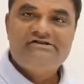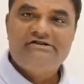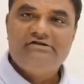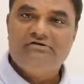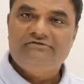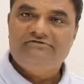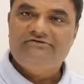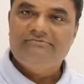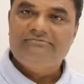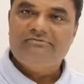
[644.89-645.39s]

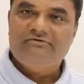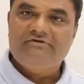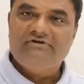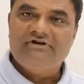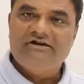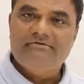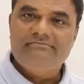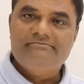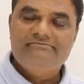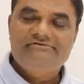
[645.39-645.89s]
of the
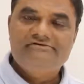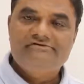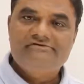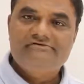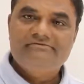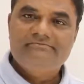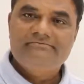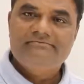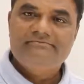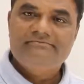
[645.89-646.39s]
programs.
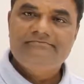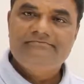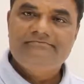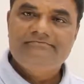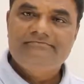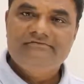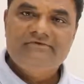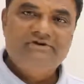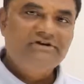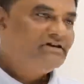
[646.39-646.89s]

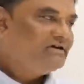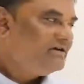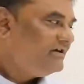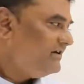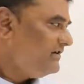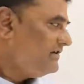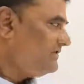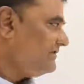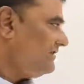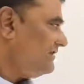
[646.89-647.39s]

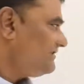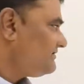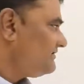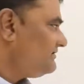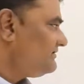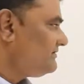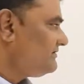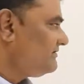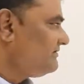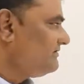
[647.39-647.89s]
That's
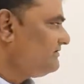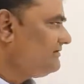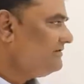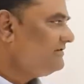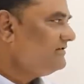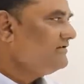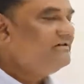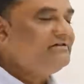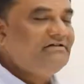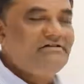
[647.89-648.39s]
it.
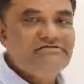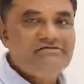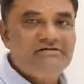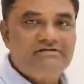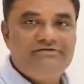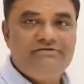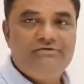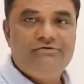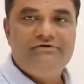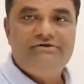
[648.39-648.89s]
These are a
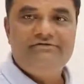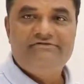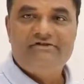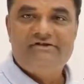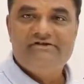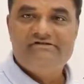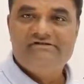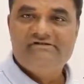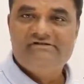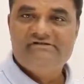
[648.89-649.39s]
few
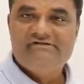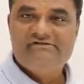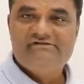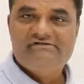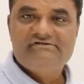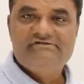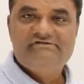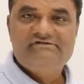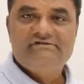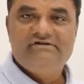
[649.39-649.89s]
differences
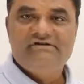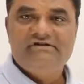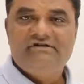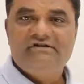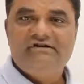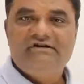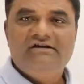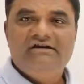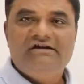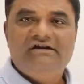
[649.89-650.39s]

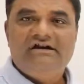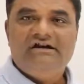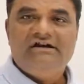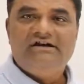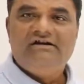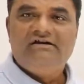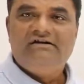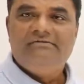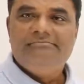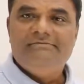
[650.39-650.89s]

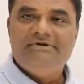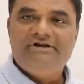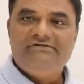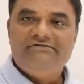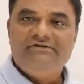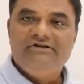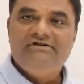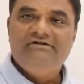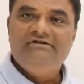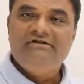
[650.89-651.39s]

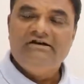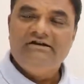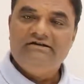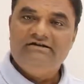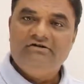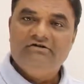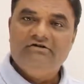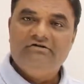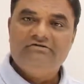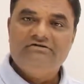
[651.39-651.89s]
between
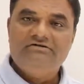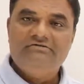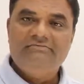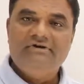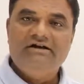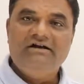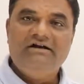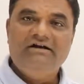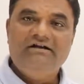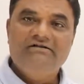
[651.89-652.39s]

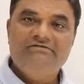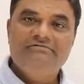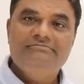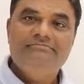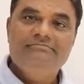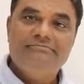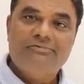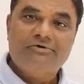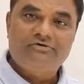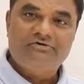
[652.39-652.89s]
algorithm
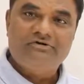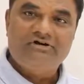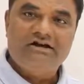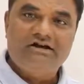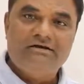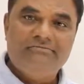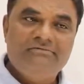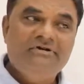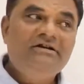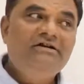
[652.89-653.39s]
and
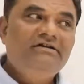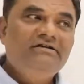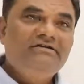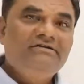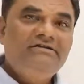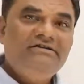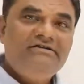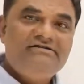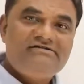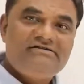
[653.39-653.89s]
program.
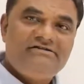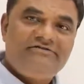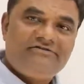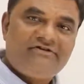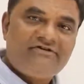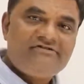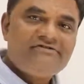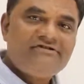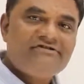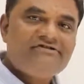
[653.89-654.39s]
These
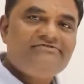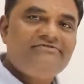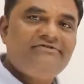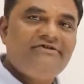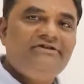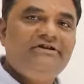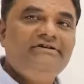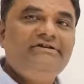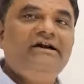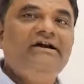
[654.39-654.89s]
differences
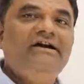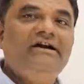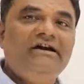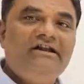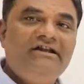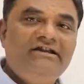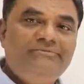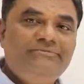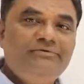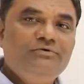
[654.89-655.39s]
will
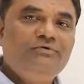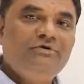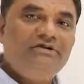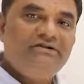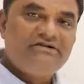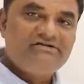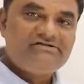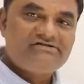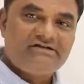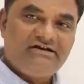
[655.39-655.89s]
help you
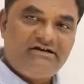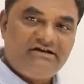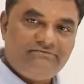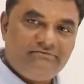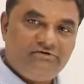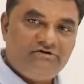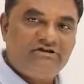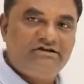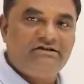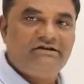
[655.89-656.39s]
understand
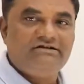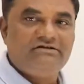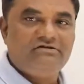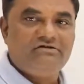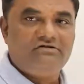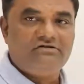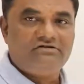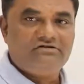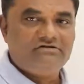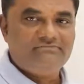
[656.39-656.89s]
what are
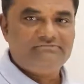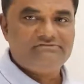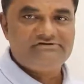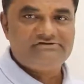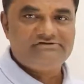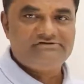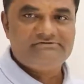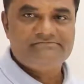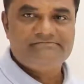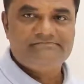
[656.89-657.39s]
algorithms.